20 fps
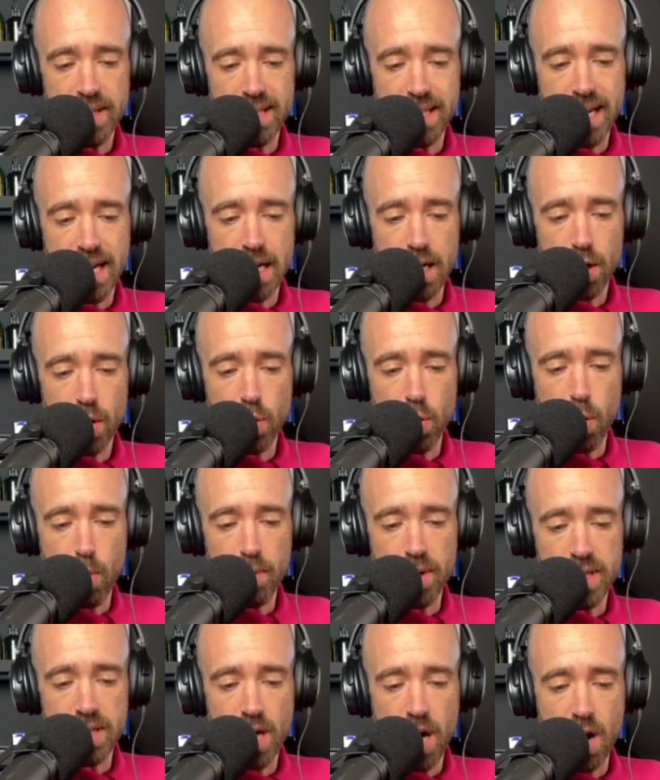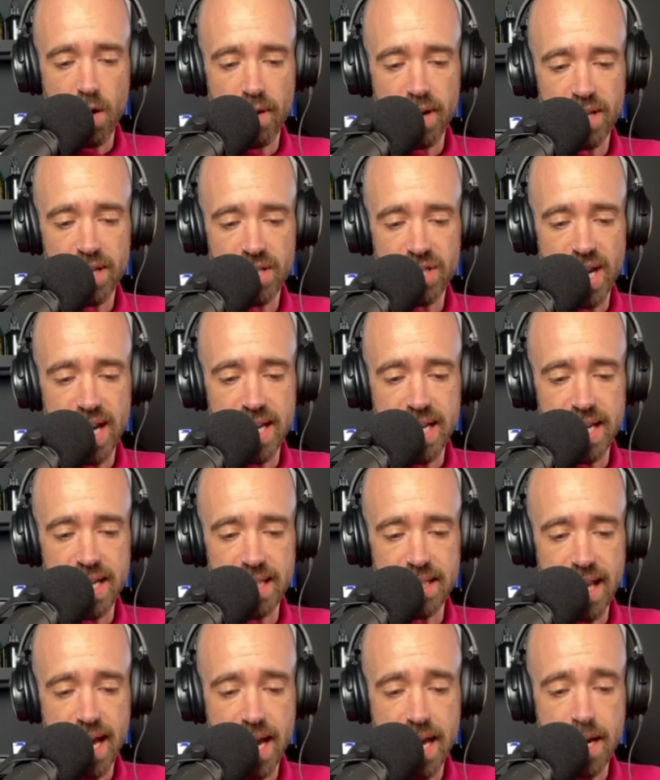to Killerkorp guitarist Jakey
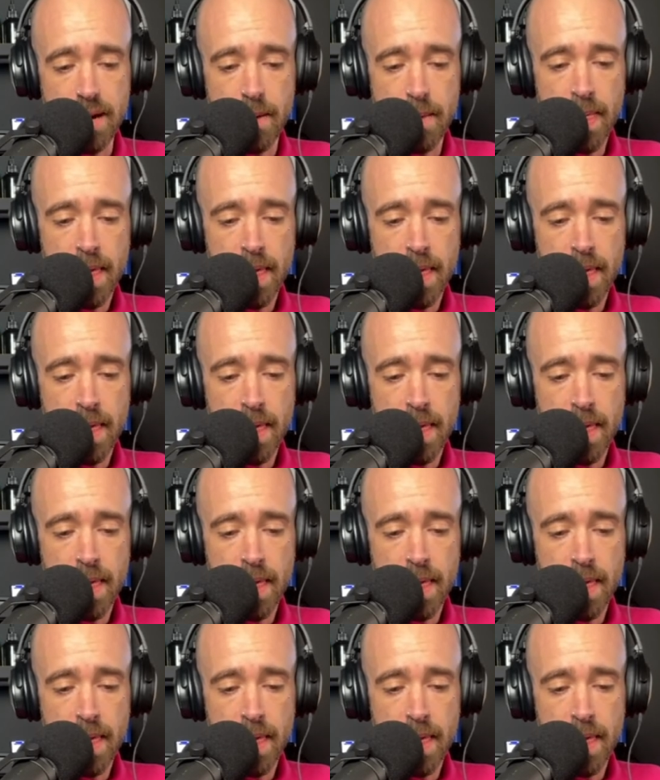Day.